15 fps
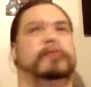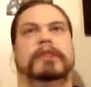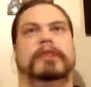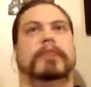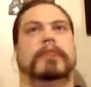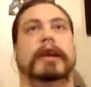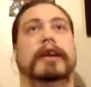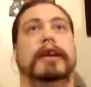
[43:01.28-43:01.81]

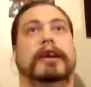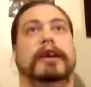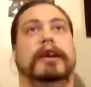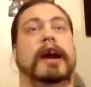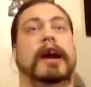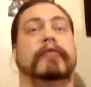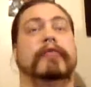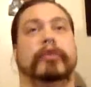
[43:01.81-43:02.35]
didn't make any
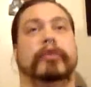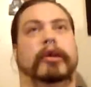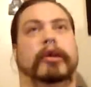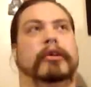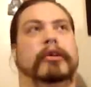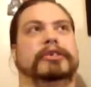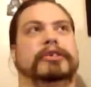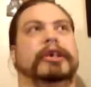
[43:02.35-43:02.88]
kind of
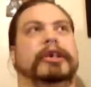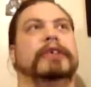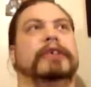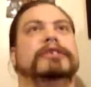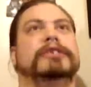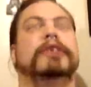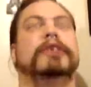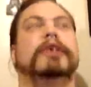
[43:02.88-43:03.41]
coherent
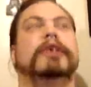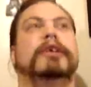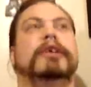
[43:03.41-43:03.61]
sense,